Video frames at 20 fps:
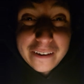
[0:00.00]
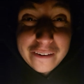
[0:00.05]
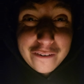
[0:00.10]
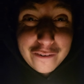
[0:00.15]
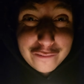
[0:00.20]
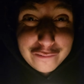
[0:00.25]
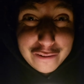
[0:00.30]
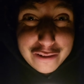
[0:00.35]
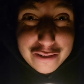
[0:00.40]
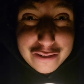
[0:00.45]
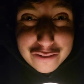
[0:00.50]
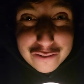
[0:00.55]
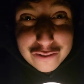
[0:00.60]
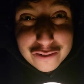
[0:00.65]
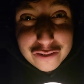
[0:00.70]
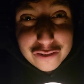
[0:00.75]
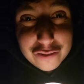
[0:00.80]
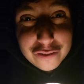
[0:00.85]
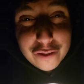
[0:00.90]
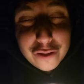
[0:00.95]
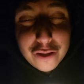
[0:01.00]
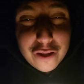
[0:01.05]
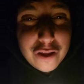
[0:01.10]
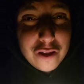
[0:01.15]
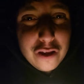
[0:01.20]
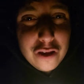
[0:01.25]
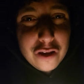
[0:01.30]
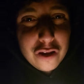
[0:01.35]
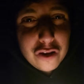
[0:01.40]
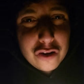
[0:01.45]
you're lazy
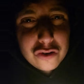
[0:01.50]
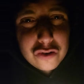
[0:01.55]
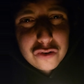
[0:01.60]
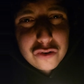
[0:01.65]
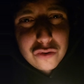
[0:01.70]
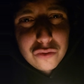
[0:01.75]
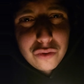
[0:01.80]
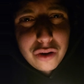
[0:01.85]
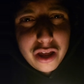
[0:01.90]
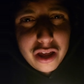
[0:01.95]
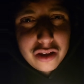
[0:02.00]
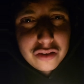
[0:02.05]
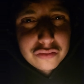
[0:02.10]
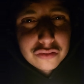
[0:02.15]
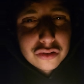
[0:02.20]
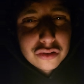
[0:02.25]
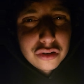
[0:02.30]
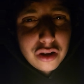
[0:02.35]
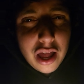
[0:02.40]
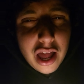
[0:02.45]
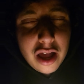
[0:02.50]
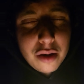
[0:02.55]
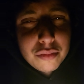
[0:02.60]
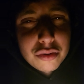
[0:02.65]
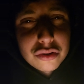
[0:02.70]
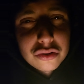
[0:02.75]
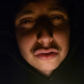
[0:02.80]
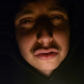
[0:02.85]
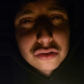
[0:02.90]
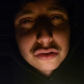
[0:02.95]
and you don't have good
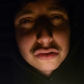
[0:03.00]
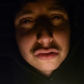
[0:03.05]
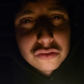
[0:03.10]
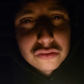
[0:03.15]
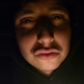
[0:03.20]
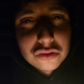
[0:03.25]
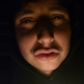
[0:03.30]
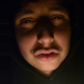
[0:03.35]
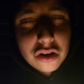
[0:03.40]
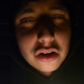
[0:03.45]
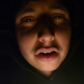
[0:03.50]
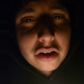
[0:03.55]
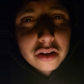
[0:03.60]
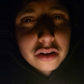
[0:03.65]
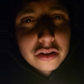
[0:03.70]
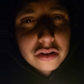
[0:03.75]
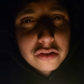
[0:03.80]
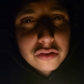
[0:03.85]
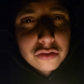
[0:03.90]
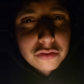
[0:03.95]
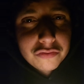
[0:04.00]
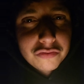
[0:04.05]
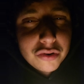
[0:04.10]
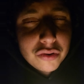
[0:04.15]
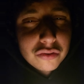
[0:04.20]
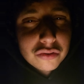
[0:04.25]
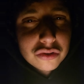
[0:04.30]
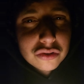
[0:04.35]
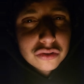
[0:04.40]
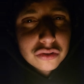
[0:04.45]
habits and you suck and you're
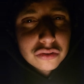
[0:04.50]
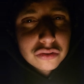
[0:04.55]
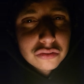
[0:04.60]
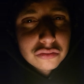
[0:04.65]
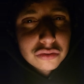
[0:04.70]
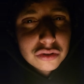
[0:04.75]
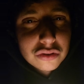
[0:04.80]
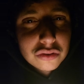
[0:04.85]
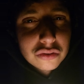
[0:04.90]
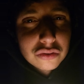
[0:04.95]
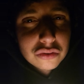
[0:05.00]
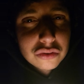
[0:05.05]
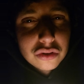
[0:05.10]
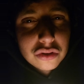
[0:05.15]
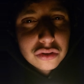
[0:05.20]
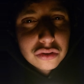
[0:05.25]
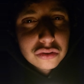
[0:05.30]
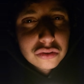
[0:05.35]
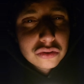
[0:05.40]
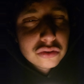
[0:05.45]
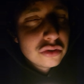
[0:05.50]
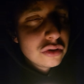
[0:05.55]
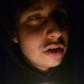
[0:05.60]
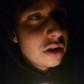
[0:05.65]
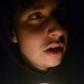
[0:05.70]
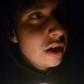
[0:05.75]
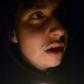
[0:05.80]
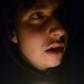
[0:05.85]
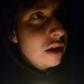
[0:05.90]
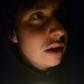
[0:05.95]
focused on the wrong things.
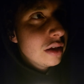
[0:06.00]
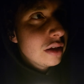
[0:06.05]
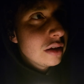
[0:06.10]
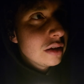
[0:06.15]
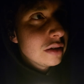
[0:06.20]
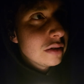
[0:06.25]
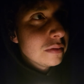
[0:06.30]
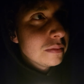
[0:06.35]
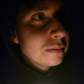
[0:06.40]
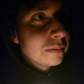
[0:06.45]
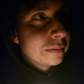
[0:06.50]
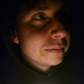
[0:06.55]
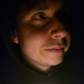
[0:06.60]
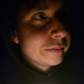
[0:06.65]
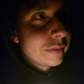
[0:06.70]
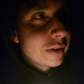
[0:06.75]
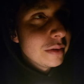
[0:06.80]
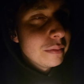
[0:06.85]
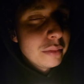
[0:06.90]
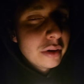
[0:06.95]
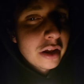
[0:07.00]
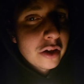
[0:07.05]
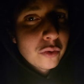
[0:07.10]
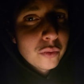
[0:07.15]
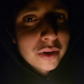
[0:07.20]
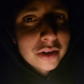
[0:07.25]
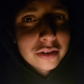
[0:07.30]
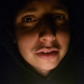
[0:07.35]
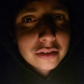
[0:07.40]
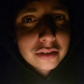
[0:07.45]
But I
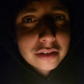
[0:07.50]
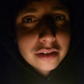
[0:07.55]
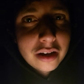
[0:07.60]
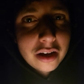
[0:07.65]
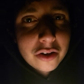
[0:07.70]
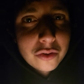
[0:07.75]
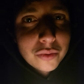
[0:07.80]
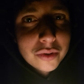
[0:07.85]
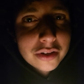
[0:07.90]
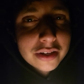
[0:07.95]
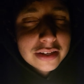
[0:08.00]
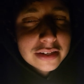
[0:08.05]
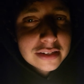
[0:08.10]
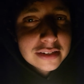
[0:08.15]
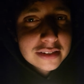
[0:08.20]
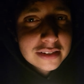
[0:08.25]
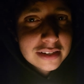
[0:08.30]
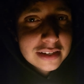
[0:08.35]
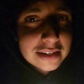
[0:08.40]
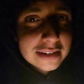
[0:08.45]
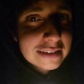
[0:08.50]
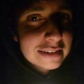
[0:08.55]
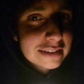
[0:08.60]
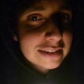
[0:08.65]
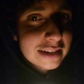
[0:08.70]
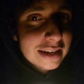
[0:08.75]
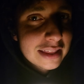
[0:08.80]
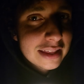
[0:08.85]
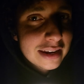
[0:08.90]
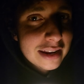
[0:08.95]
will concede and
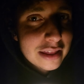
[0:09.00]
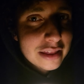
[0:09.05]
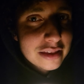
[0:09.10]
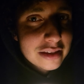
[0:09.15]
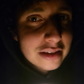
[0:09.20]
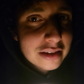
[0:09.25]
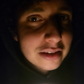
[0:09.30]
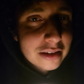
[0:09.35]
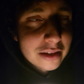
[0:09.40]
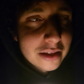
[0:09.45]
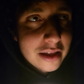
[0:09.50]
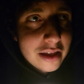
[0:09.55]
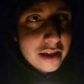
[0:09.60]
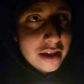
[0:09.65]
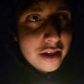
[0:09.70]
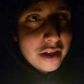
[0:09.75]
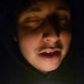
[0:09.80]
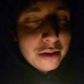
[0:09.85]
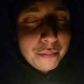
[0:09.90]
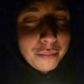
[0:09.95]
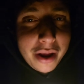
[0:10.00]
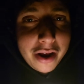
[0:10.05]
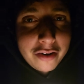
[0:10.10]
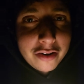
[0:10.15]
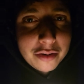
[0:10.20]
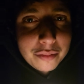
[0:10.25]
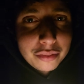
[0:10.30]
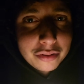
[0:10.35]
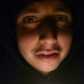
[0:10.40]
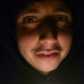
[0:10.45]
say that I think
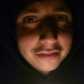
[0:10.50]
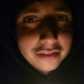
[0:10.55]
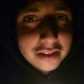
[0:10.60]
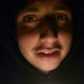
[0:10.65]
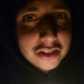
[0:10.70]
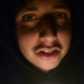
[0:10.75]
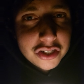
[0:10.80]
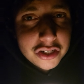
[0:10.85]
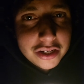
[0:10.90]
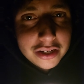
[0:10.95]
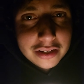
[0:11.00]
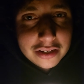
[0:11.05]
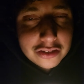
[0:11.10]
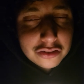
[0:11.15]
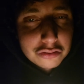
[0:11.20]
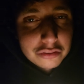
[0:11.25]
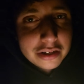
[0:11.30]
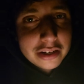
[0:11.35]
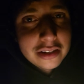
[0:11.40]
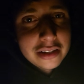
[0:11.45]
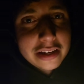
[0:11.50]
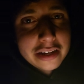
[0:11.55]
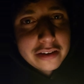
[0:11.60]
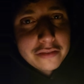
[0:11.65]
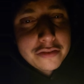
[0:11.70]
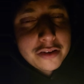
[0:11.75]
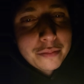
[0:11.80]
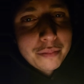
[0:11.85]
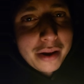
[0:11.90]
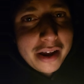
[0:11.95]
parent privilege is real. Like
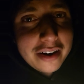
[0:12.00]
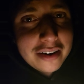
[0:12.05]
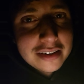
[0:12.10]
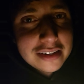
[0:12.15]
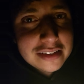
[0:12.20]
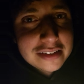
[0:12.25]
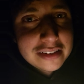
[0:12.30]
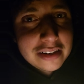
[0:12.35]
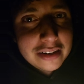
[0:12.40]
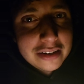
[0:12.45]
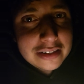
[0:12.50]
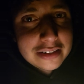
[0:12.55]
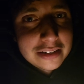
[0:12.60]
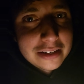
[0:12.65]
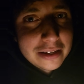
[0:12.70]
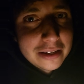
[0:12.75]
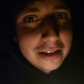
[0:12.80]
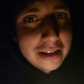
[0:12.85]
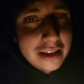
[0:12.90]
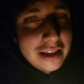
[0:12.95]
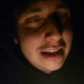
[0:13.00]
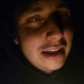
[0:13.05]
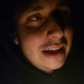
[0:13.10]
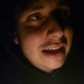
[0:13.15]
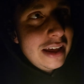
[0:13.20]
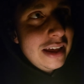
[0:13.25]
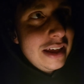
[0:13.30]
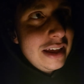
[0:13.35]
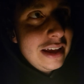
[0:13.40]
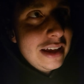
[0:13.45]
if your parents sucked
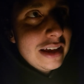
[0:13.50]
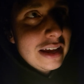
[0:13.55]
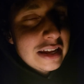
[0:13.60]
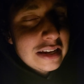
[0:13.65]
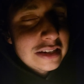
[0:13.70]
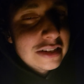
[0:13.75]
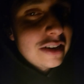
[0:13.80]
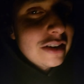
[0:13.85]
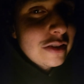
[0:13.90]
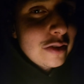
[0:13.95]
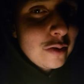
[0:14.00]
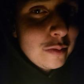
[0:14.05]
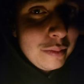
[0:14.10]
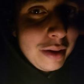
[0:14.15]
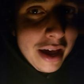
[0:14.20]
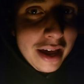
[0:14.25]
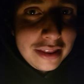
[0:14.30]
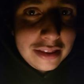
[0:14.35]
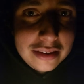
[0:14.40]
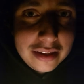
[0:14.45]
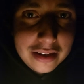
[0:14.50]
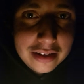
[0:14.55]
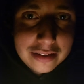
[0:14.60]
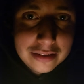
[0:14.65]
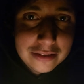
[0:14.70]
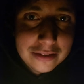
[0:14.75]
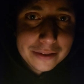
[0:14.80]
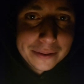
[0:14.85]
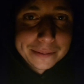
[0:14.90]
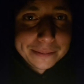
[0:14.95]
and taught you bad
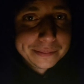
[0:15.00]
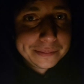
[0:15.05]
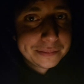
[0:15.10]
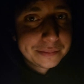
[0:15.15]
things,